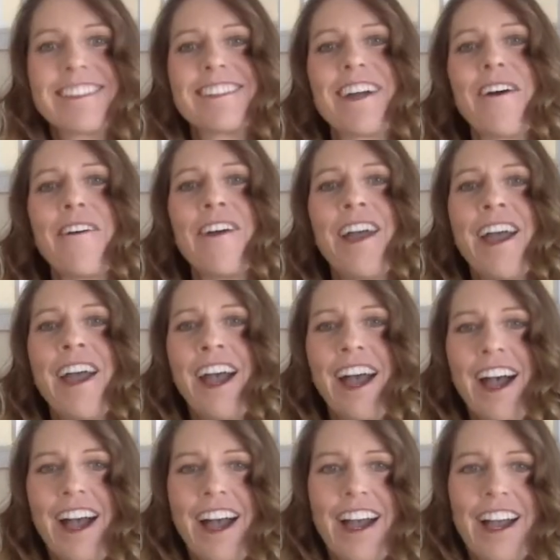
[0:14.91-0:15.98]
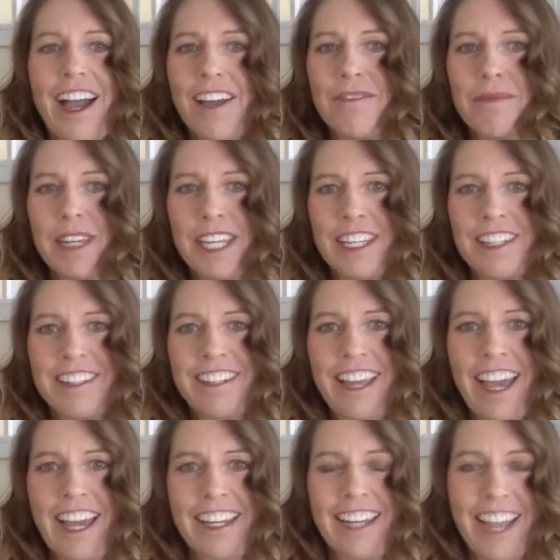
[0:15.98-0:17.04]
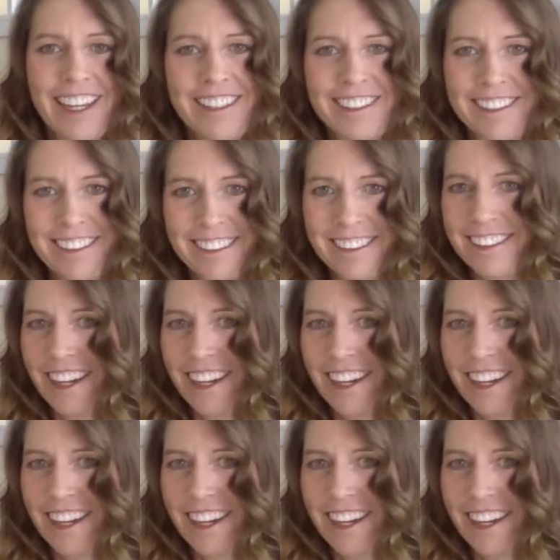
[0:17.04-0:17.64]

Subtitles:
So I've been at nationals.